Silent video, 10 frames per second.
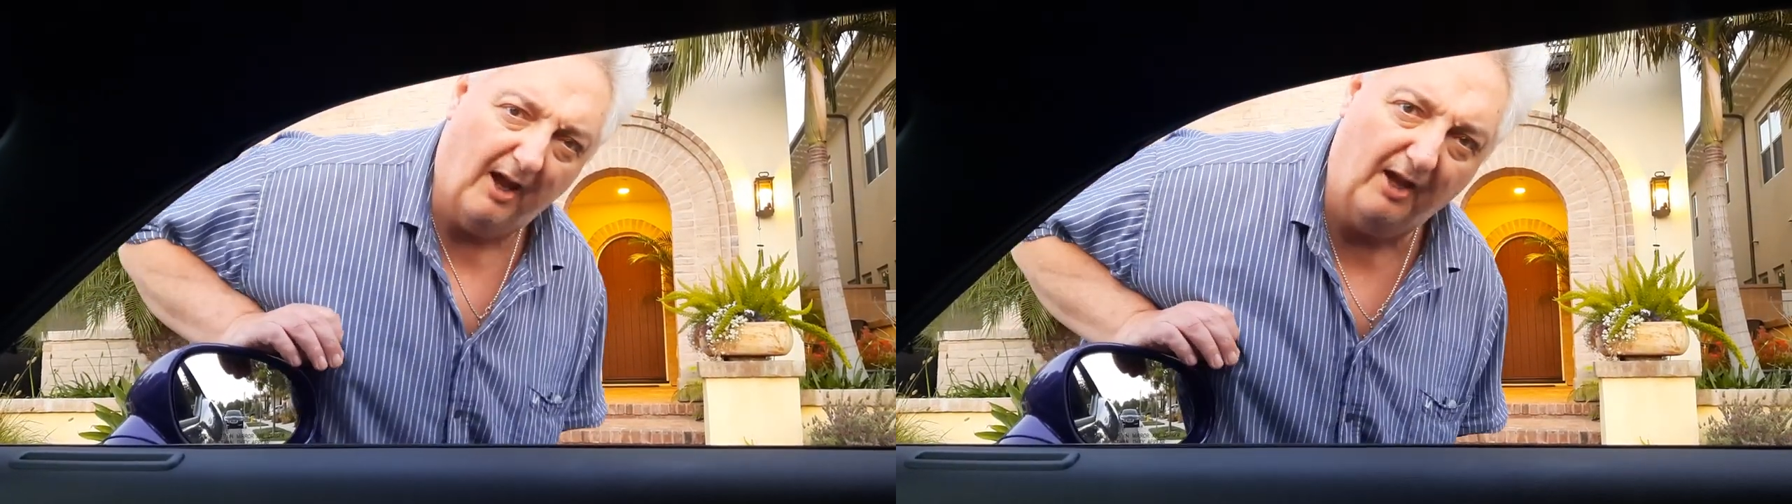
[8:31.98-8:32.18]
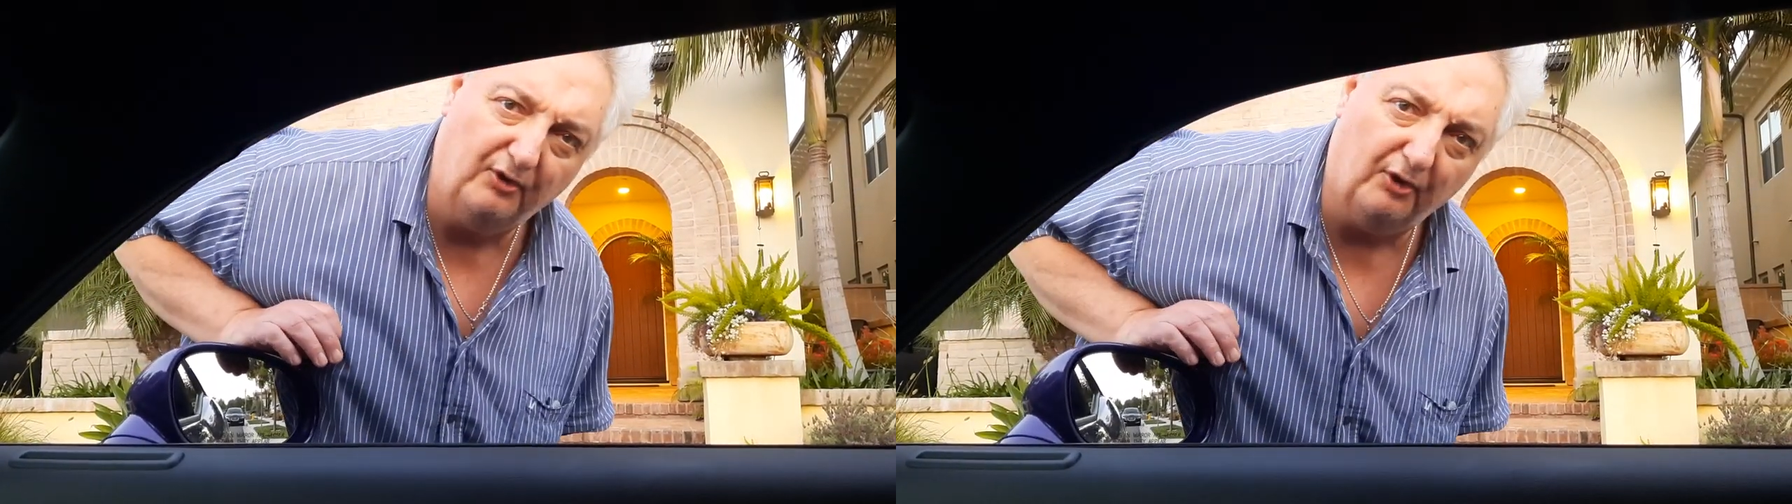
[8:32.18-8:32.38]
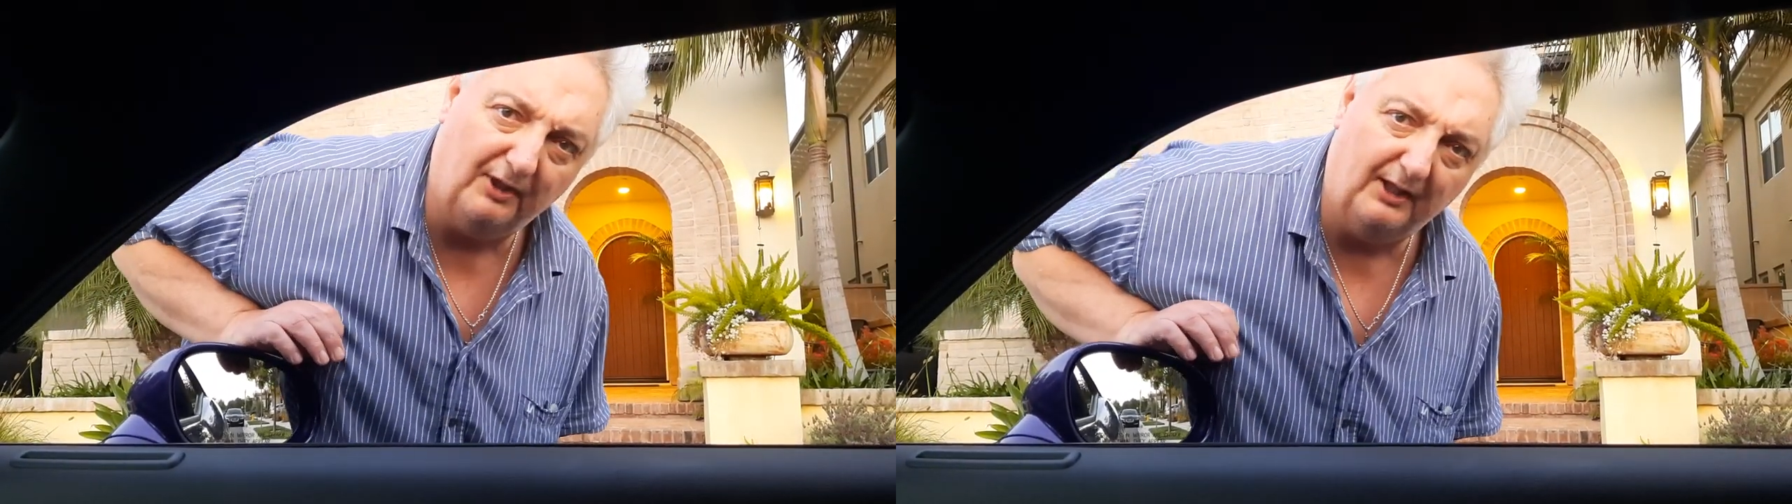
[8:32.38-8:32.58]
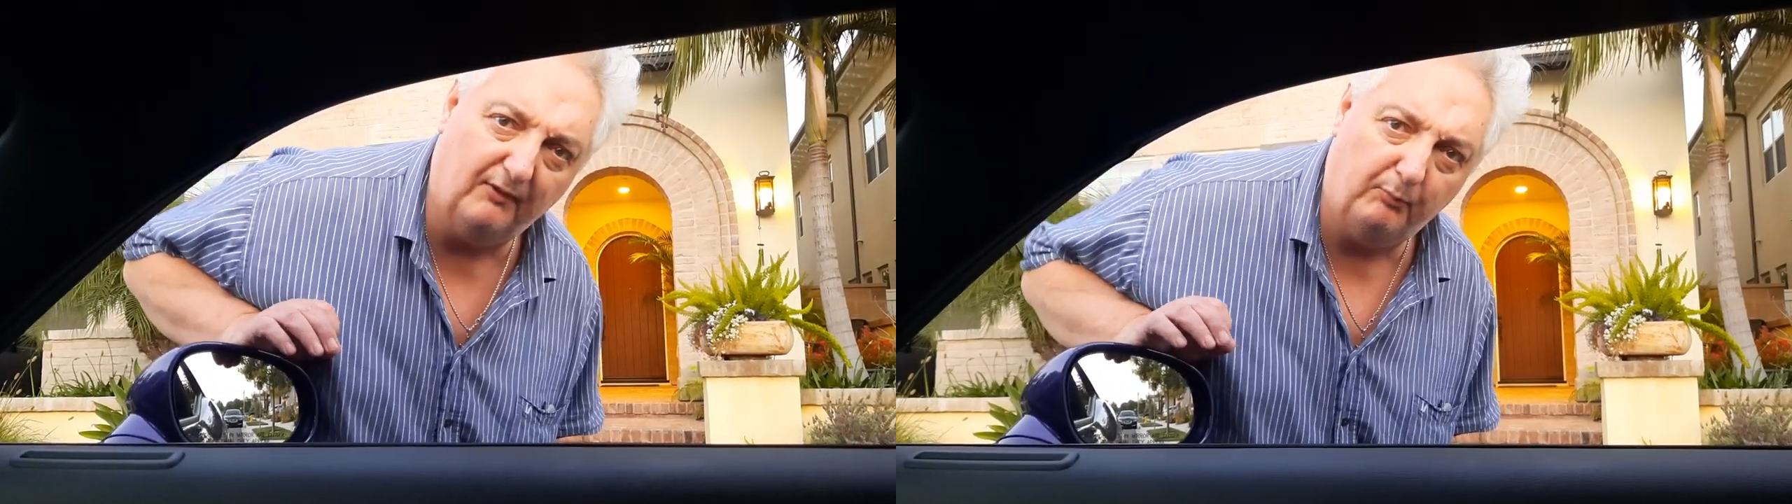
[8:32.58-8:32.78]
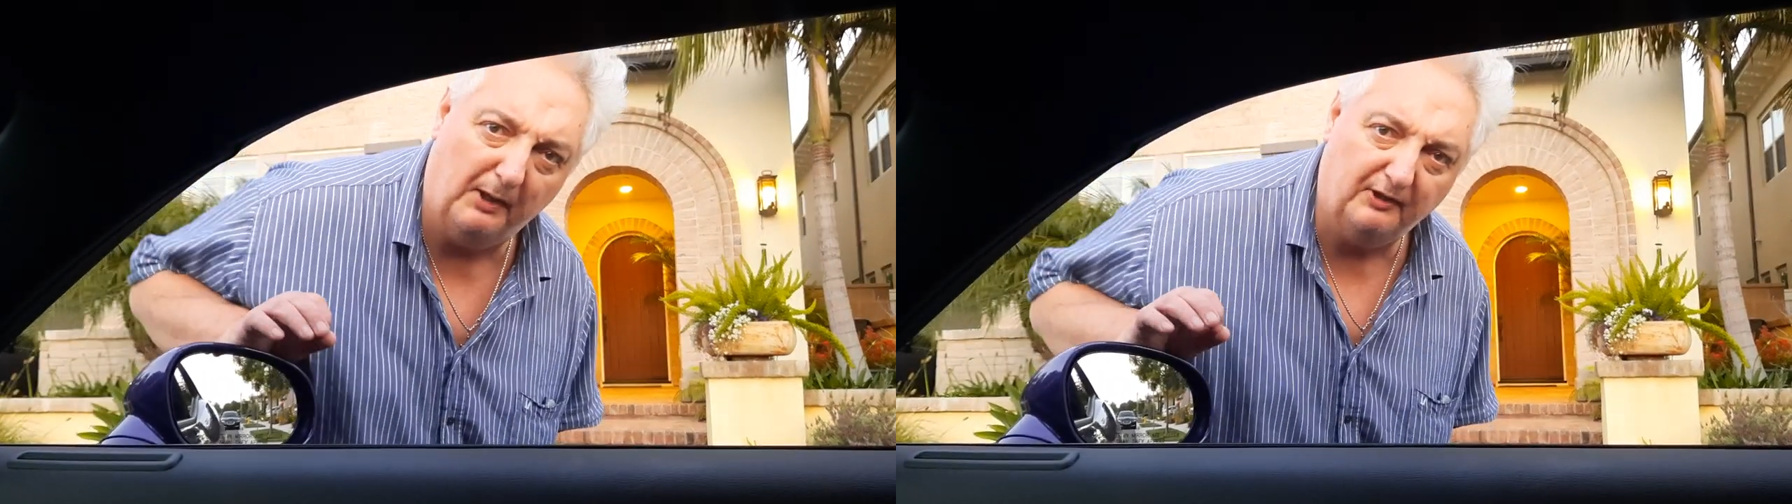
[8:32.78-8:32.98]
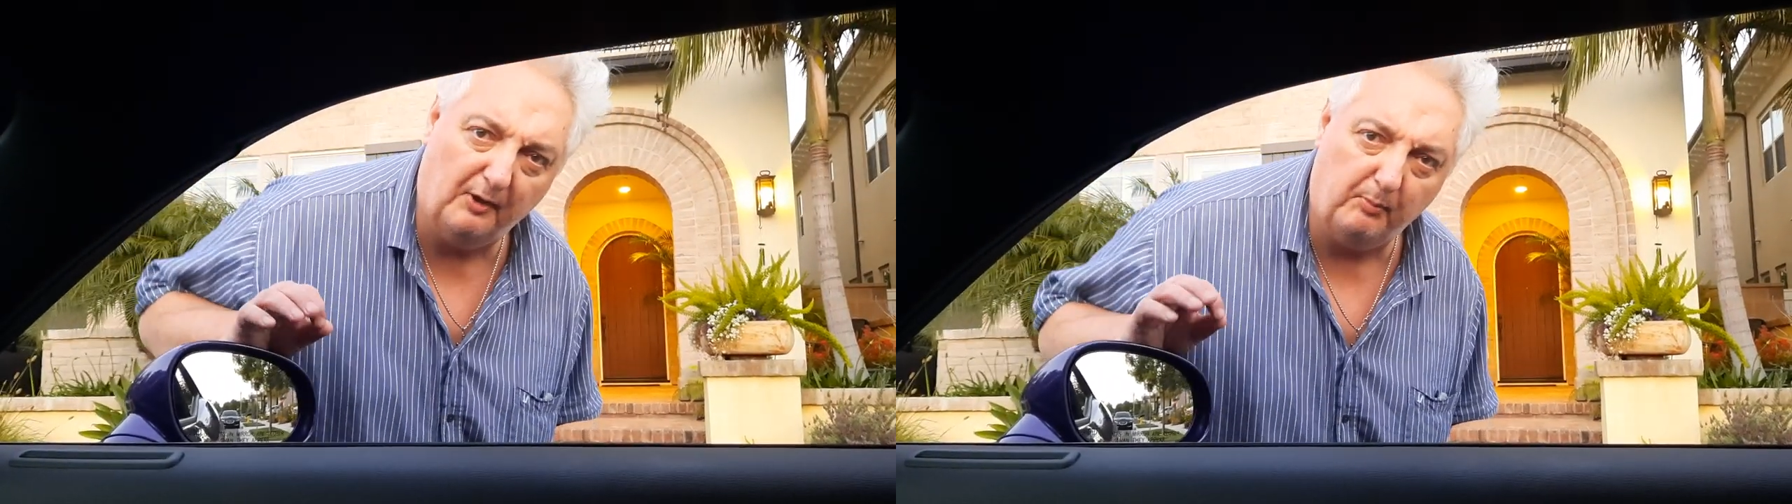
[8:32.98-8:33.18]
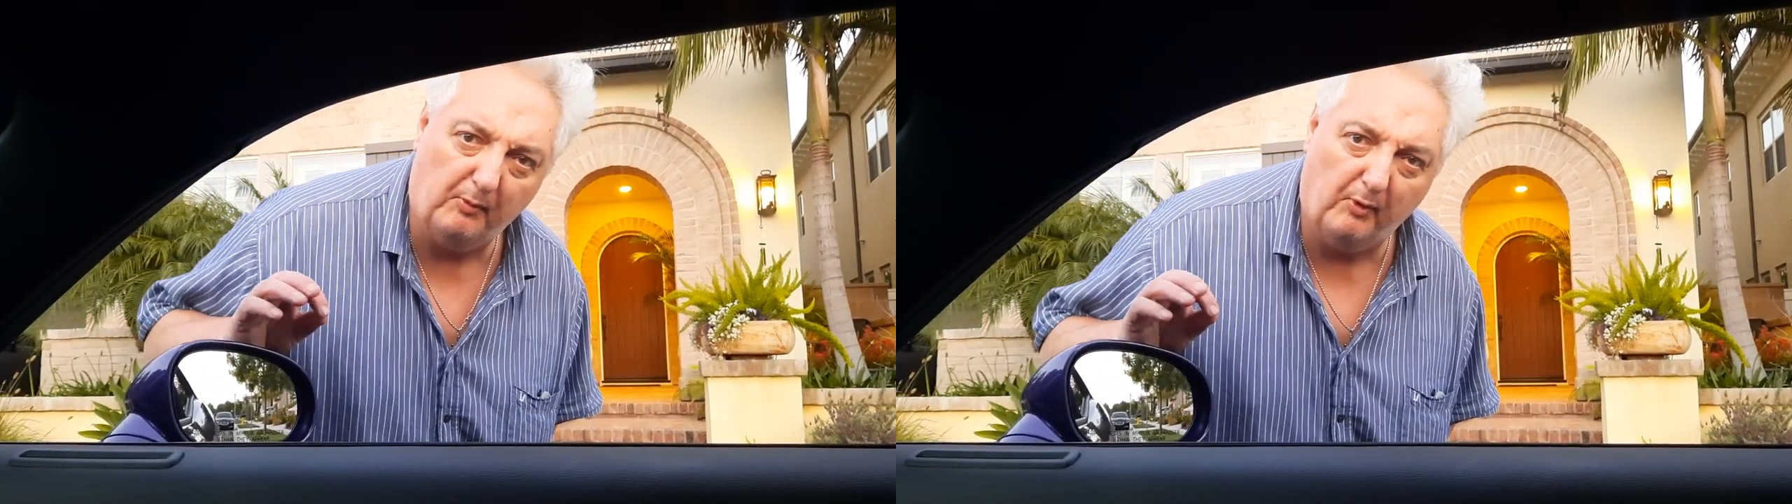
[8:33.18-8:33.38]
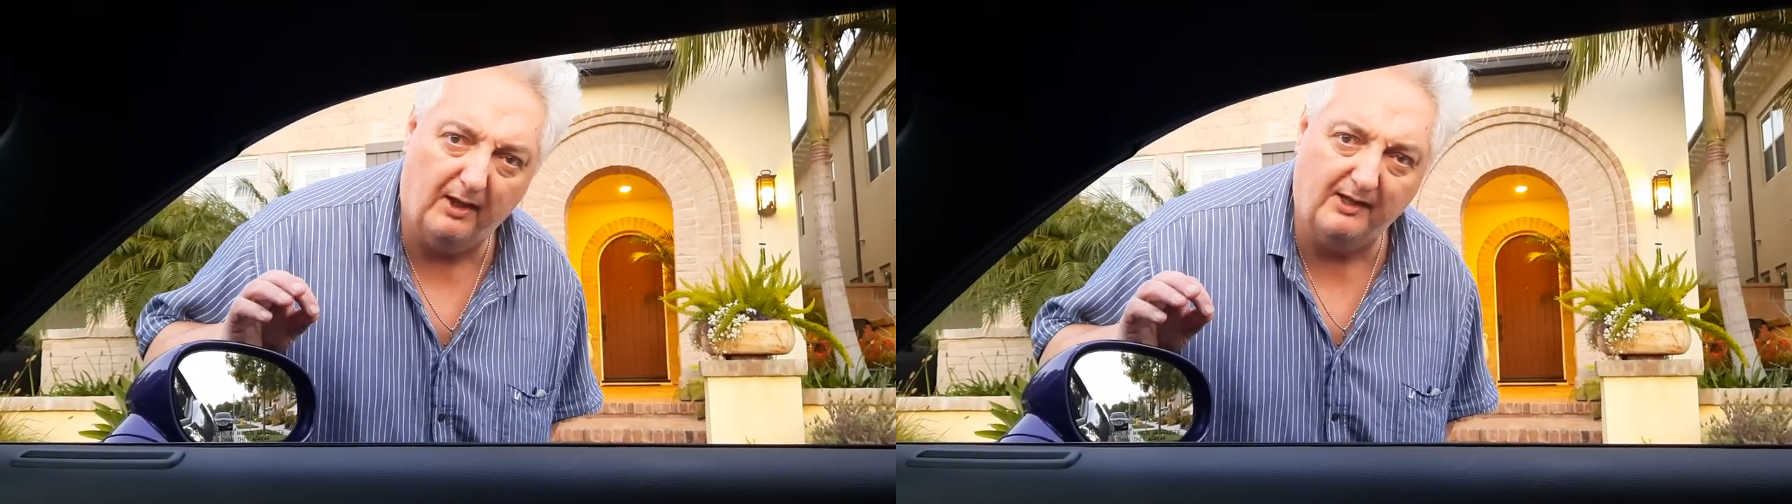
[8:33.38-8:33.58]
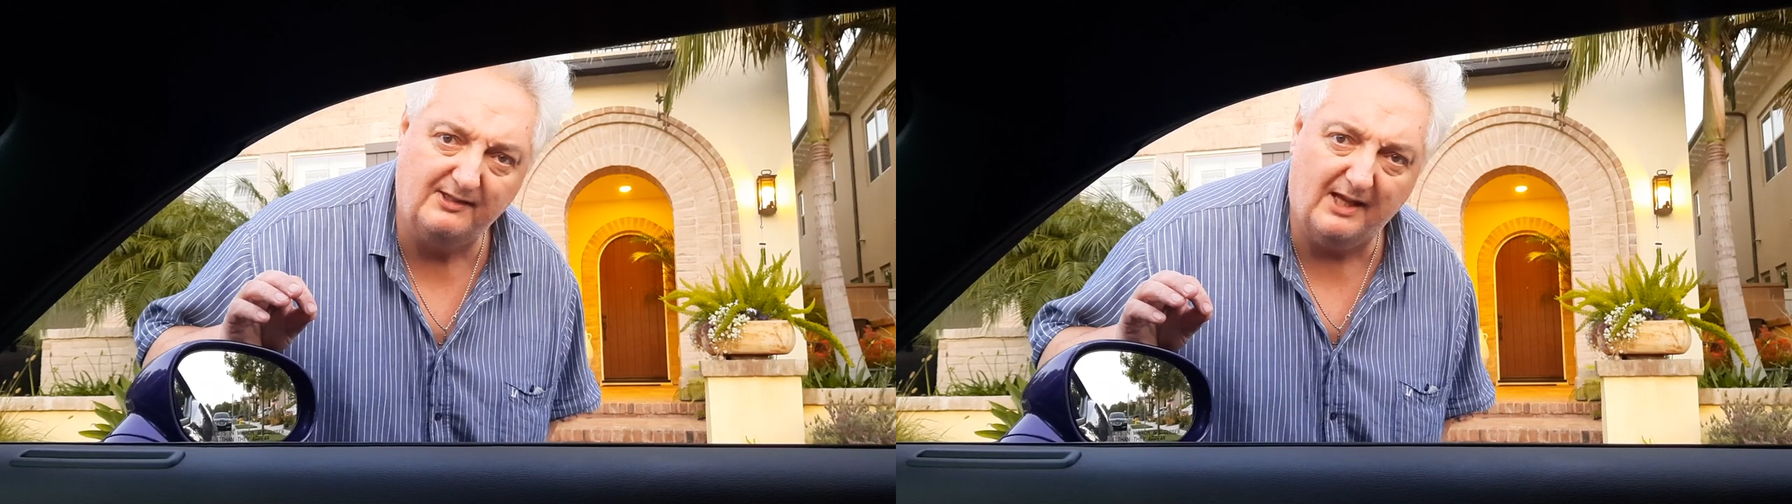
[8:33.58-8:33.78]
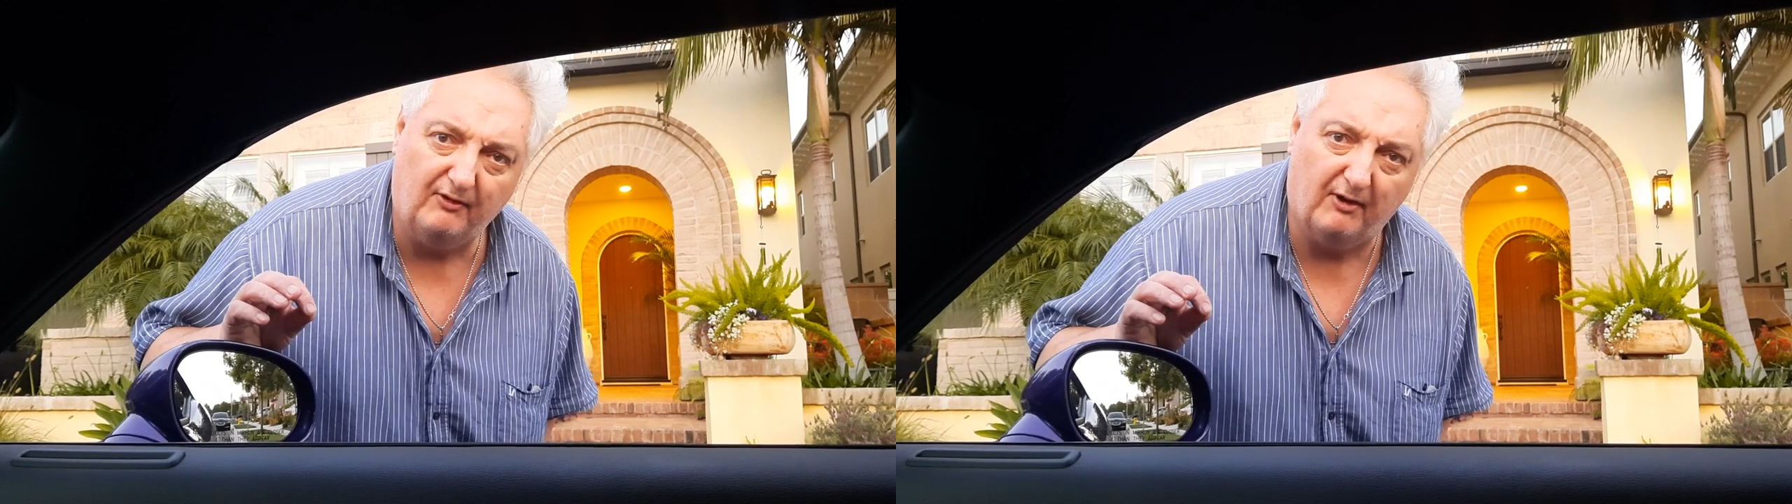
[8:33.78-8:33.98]
I don't think you picked up on what I
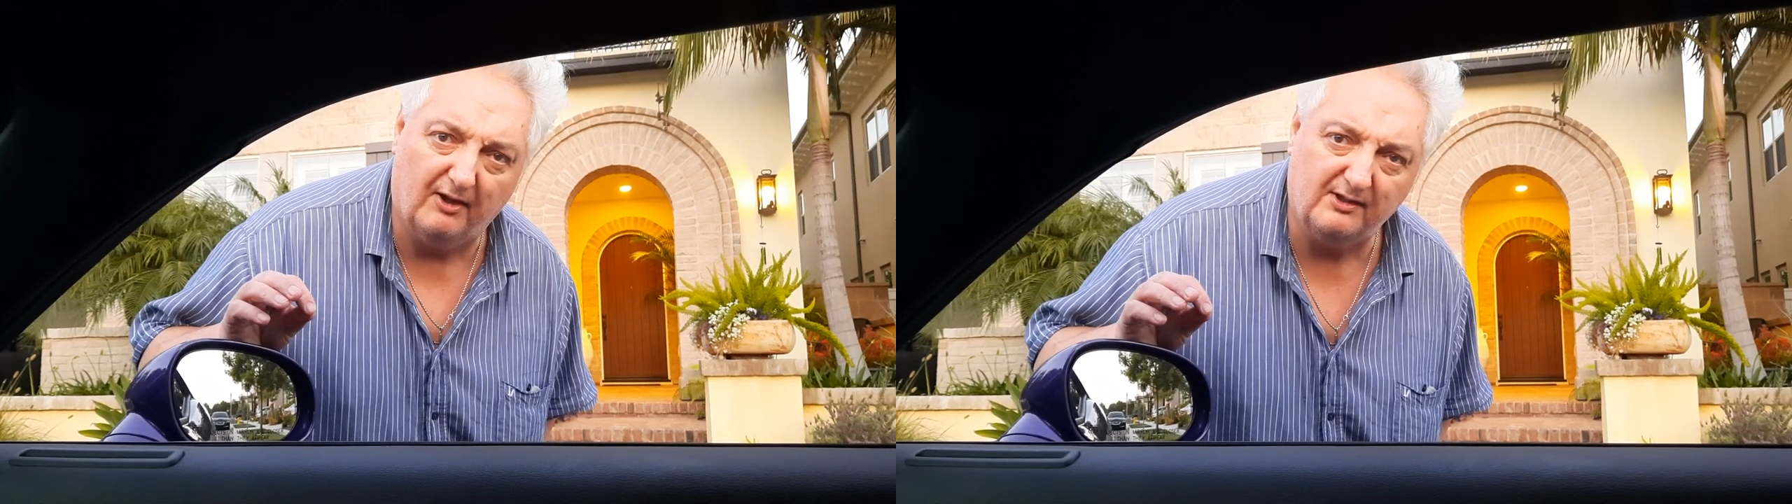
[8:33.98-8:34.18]
said.